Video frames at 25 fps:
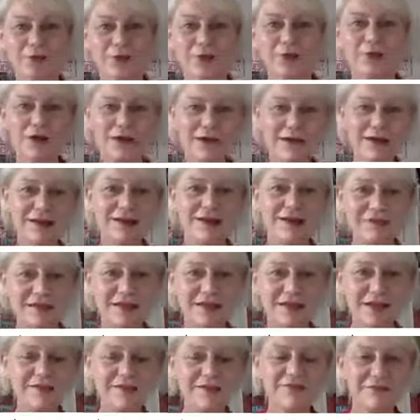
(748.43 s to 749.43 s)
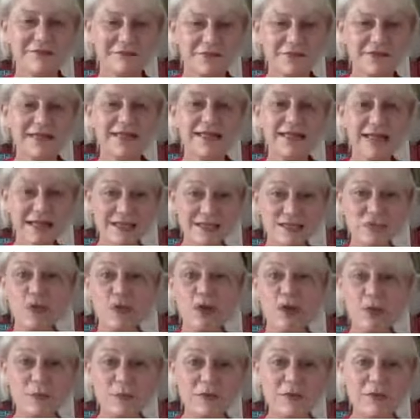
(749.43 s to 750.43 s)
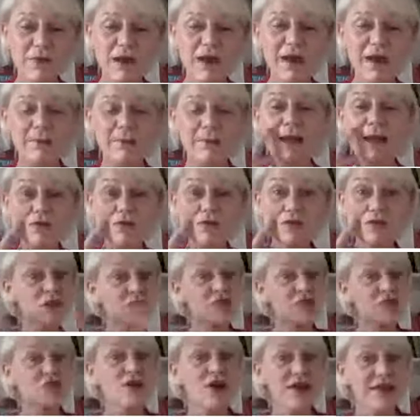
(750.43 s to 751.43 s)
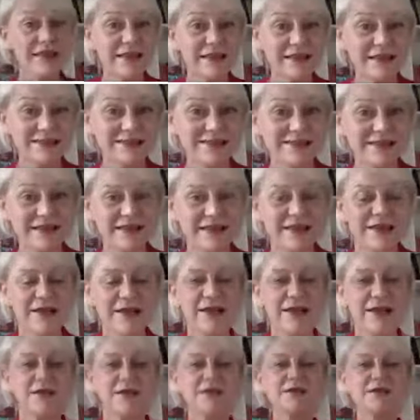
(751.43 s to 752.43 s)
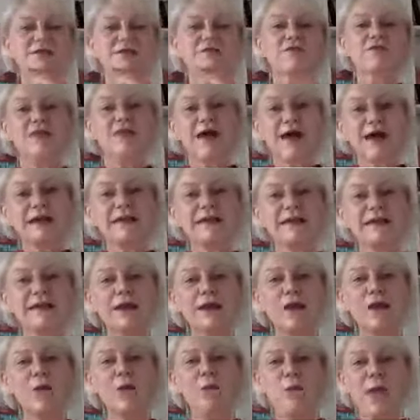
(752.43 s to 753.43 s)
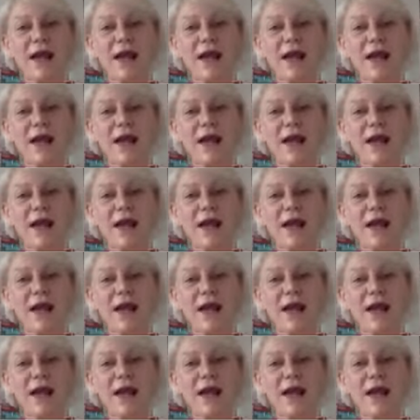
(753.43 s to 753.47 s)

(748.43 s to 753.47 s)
not good enough stuff. Yes, you could be right, but I'm just going to try this. So it's finding a